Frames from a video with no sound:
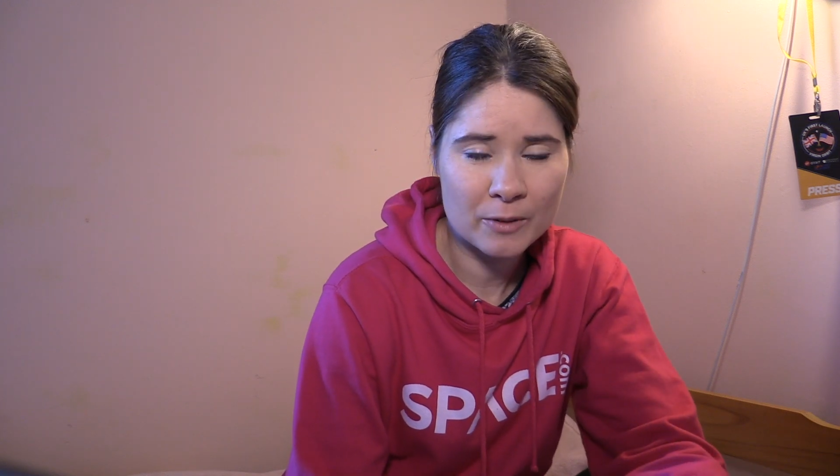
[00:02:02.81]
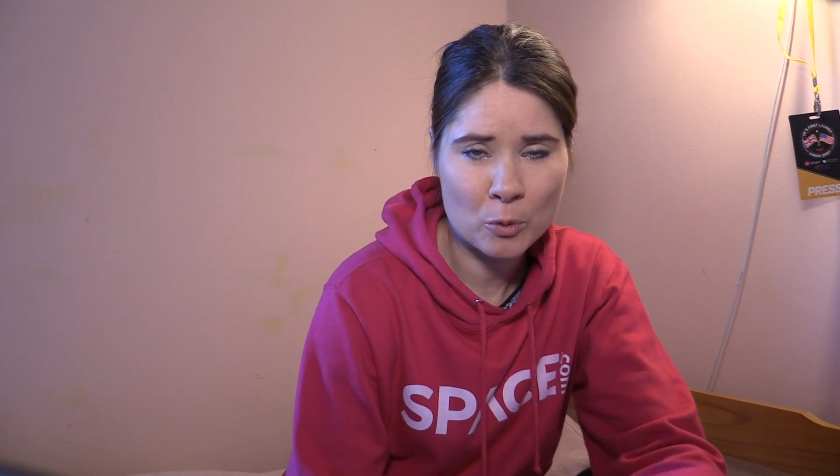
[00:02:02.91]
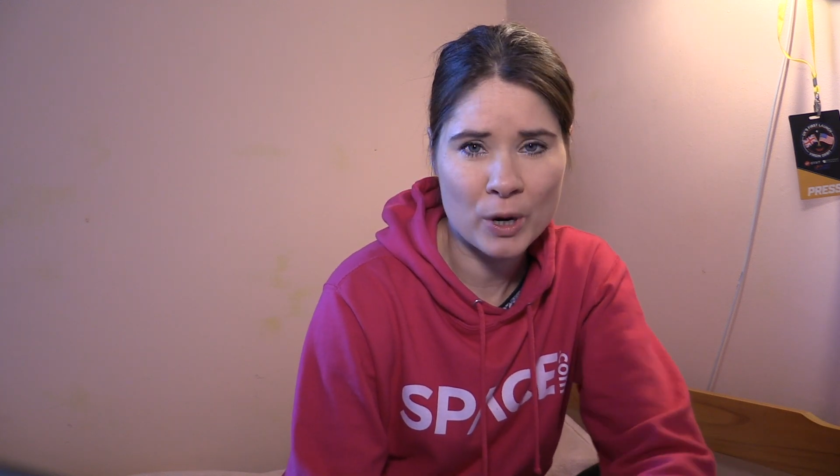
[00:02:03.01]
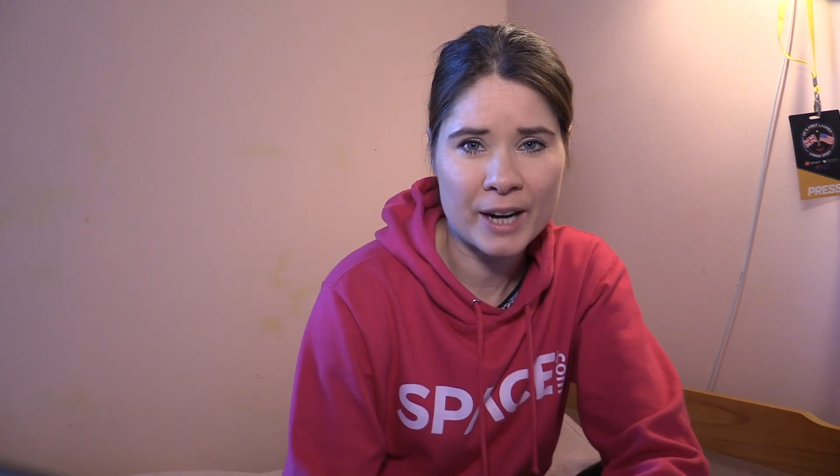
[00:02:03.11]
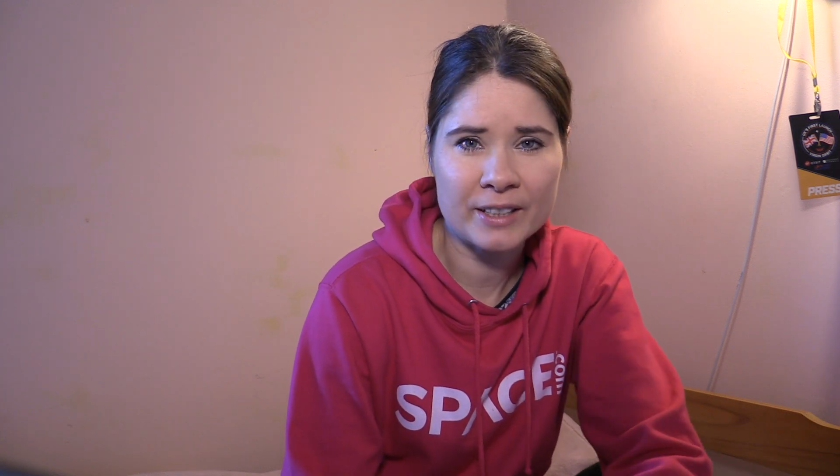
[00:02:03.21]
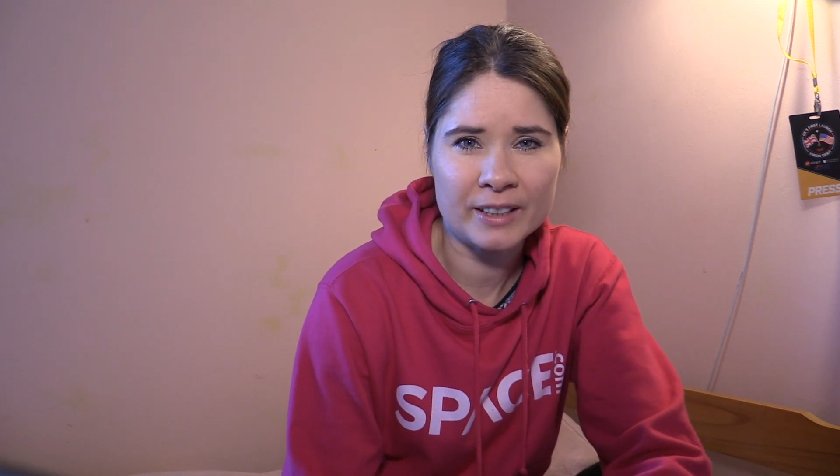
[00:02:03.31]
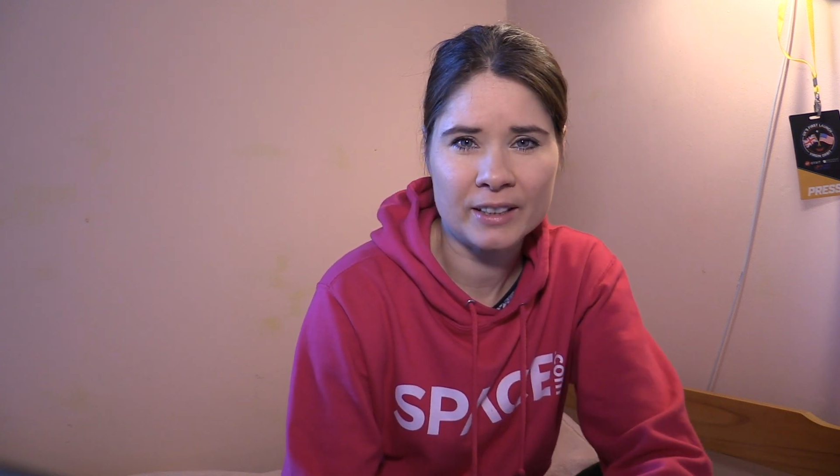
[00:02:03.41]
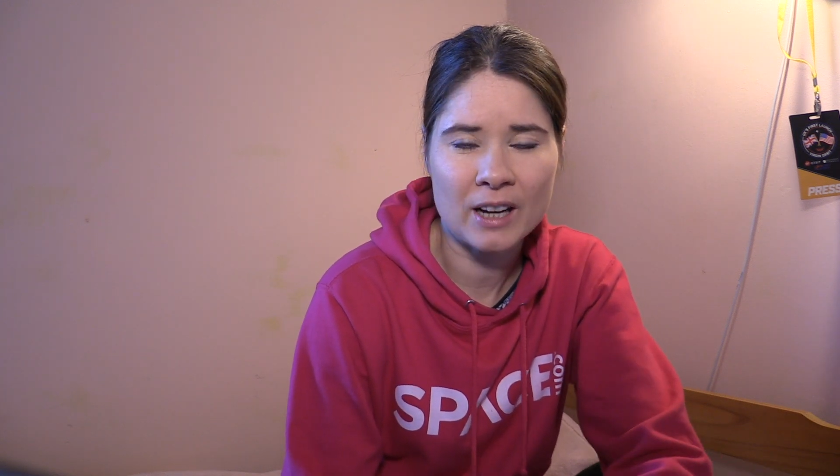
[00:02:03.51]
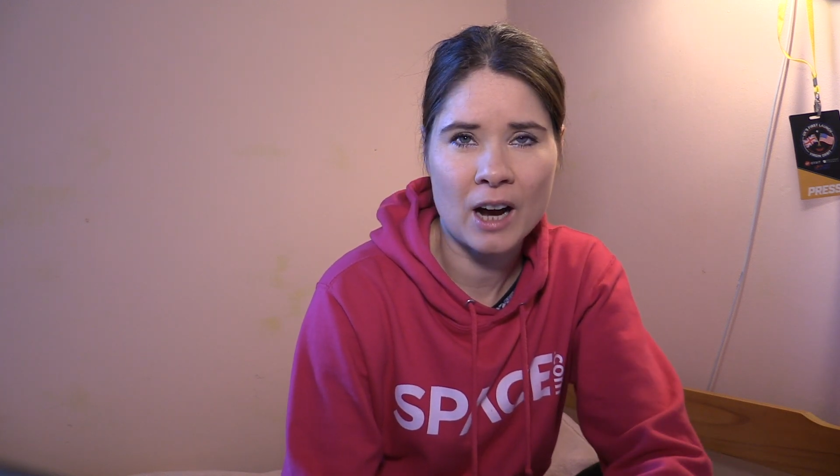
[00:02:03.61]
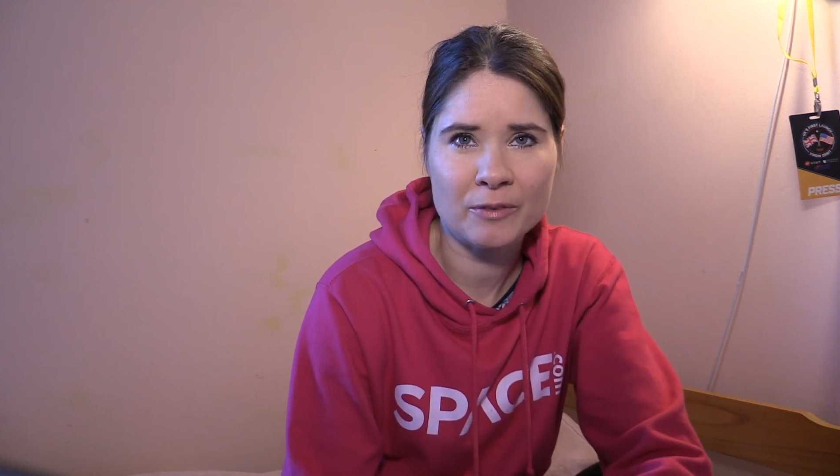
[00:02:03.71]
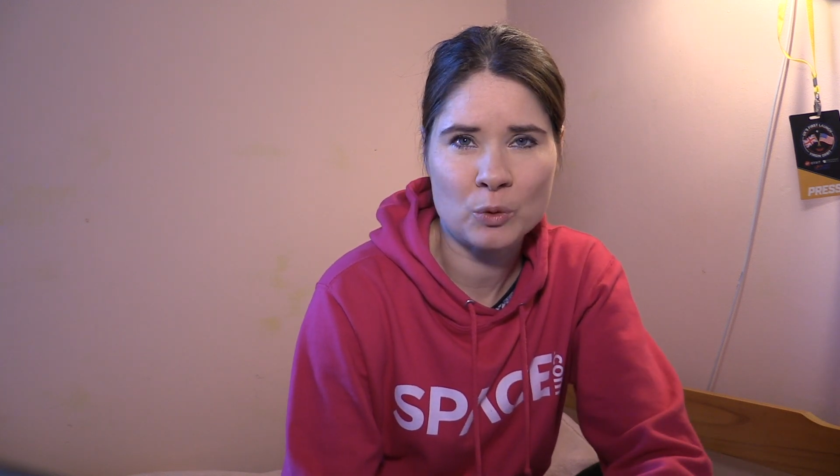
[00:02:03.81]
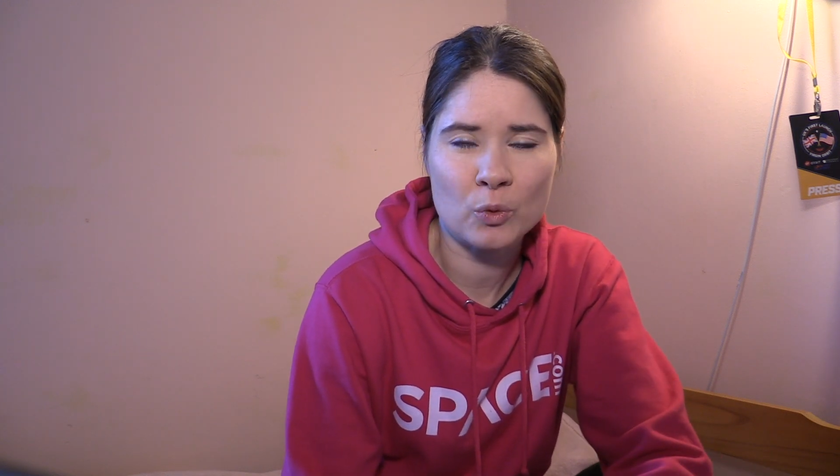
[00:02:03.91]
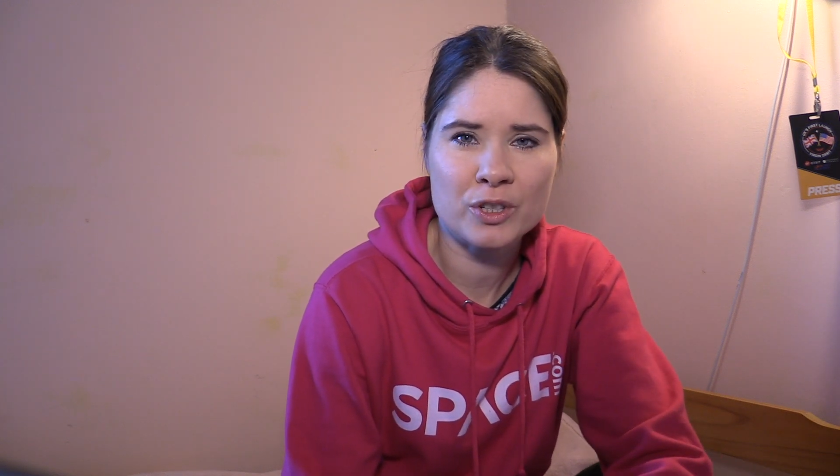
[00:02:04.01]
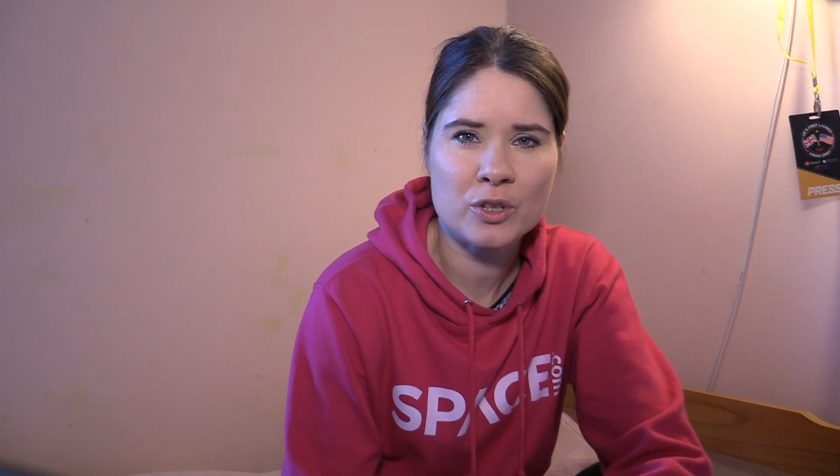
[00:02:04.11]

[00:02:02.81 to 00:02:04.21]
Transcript: writing afterwards.